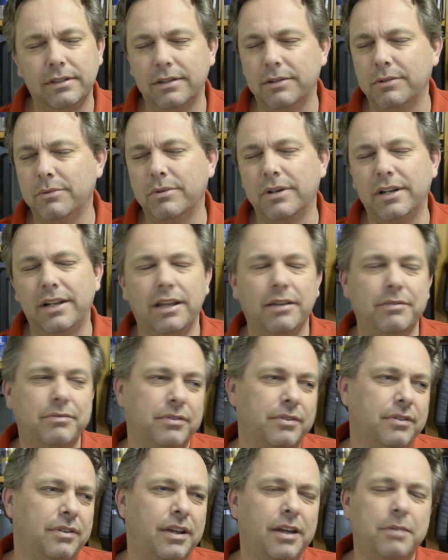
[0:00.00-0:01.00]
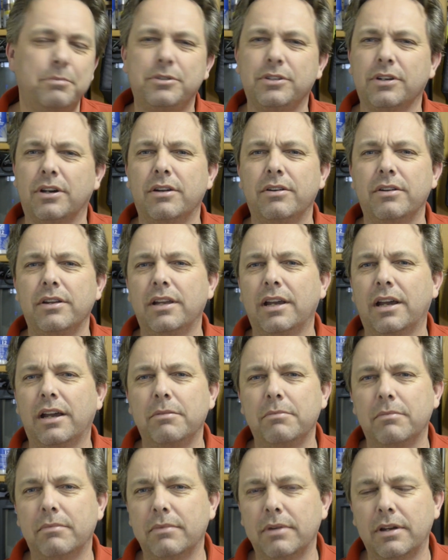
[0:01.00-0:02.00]
Whatever. I'm sorry.
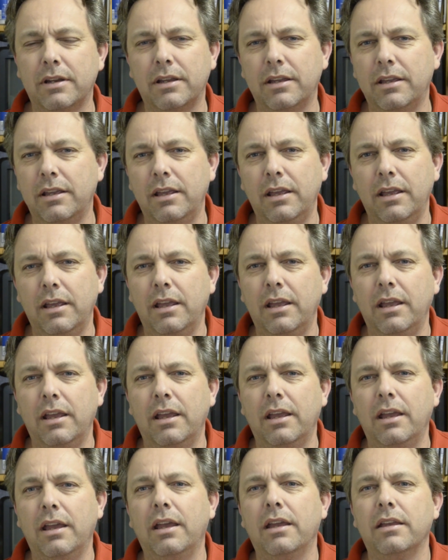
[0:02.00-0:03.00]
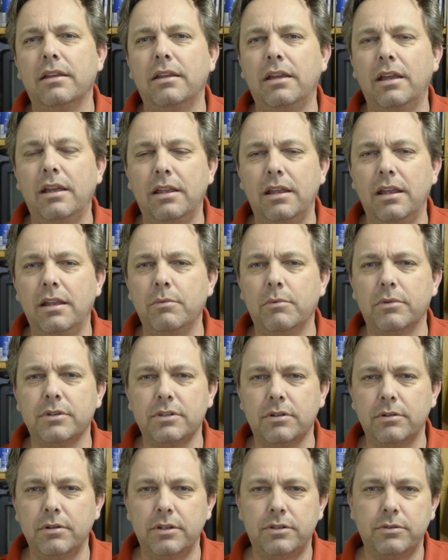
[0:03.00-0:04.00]
it was
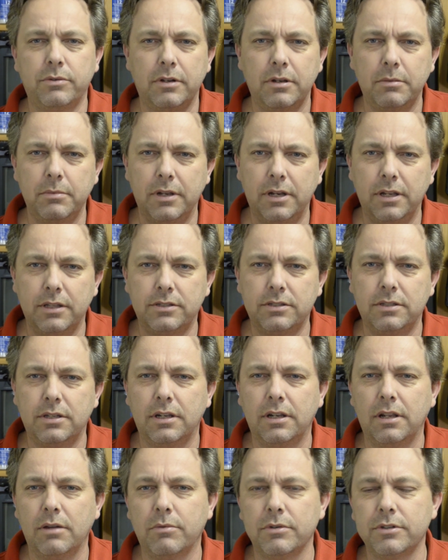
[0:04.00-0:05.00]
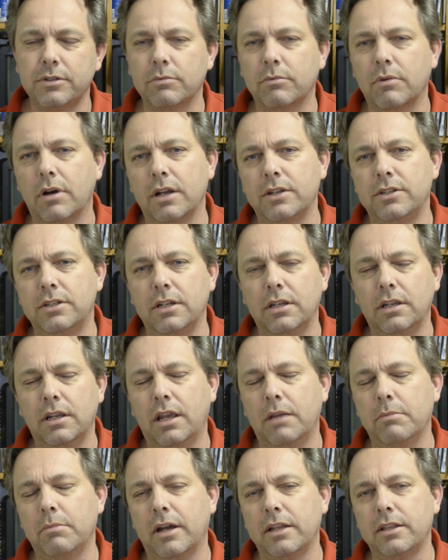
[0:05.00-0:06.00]
already 20 minutes and I wasn't watching.
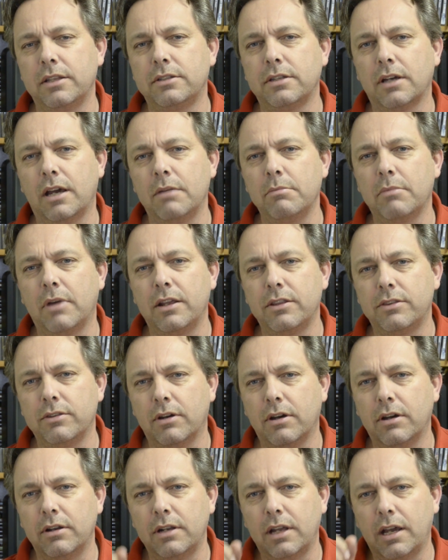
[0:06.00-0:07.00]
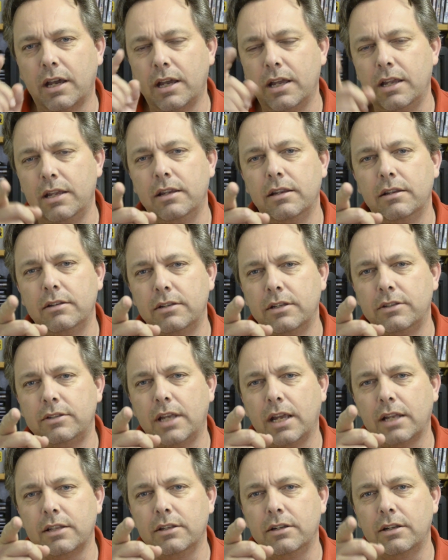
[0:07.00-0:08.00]
And by the time I thought I
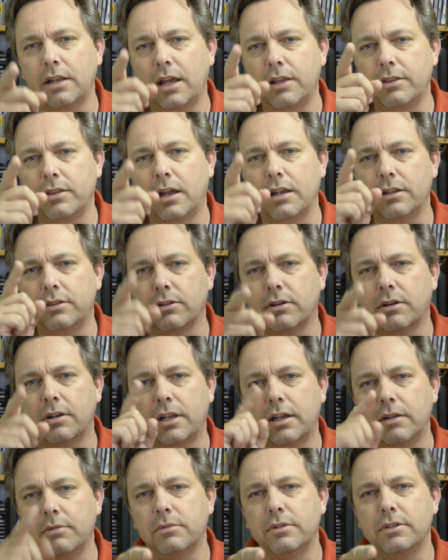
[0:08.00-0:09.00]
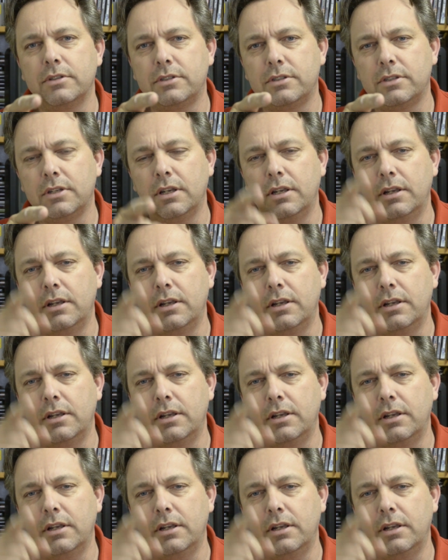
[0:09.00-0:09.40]
detected it, I thought I was